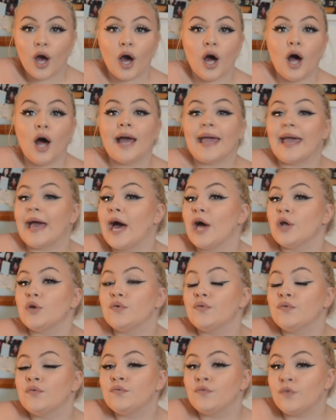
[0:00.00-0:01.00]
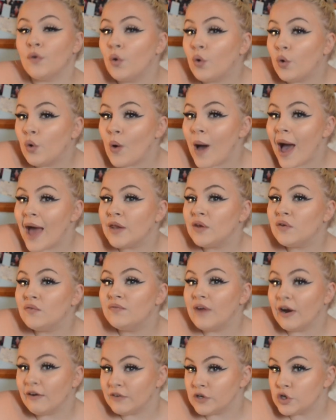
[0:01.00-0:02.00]
I had 4 and
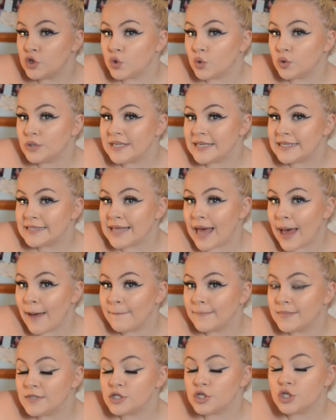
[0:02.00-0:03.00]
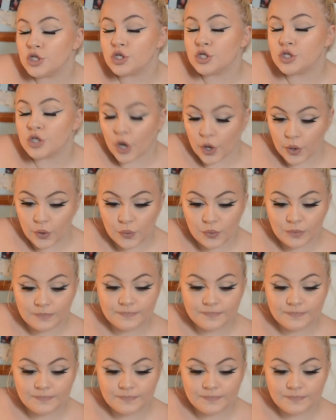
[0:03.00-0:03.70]
very short exams. So